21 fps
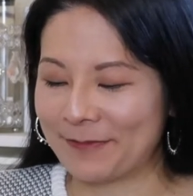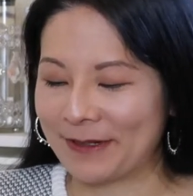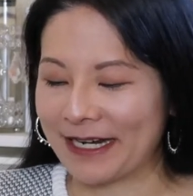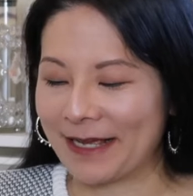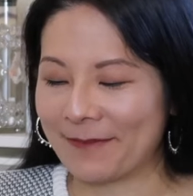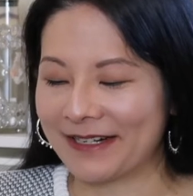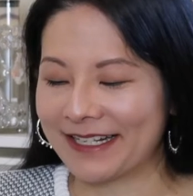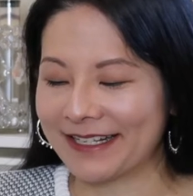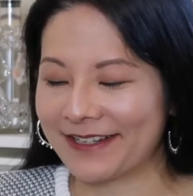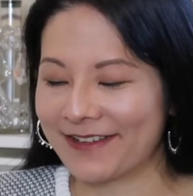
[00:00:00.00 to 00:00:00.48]
but
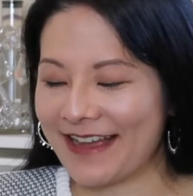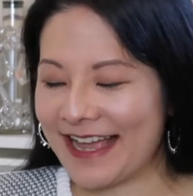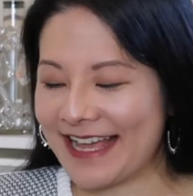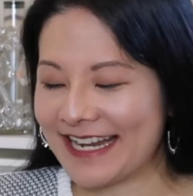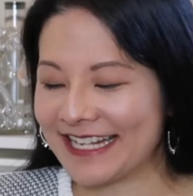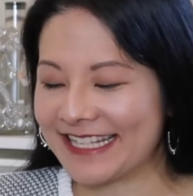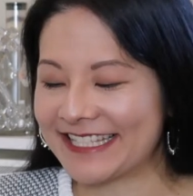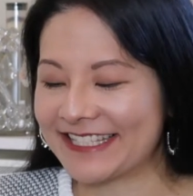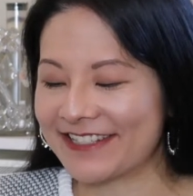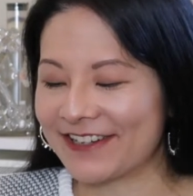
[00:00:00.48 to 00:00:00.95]
I'm going to go ahead
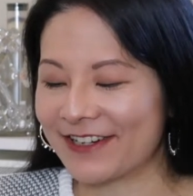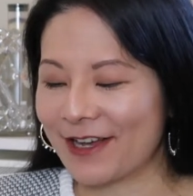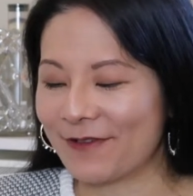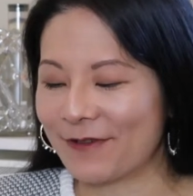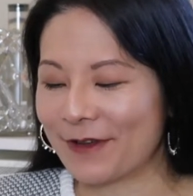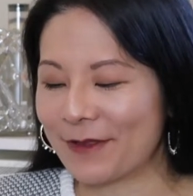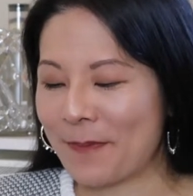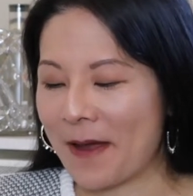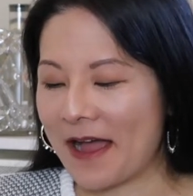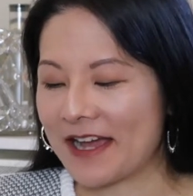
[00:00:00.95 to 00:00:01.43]
and start off
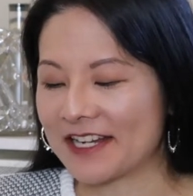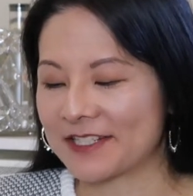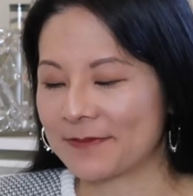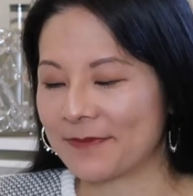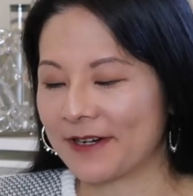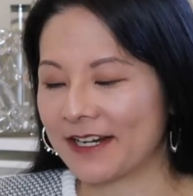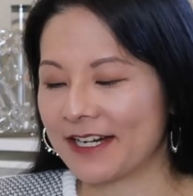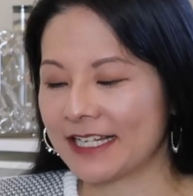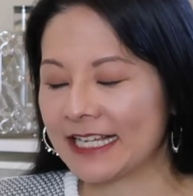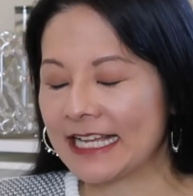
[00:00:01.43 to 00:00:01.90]
with
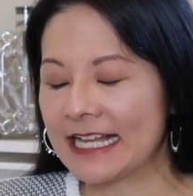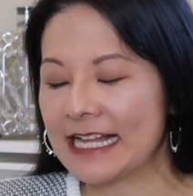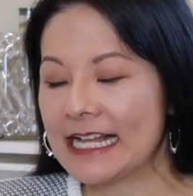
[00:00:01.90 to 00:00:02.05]
Poshmark.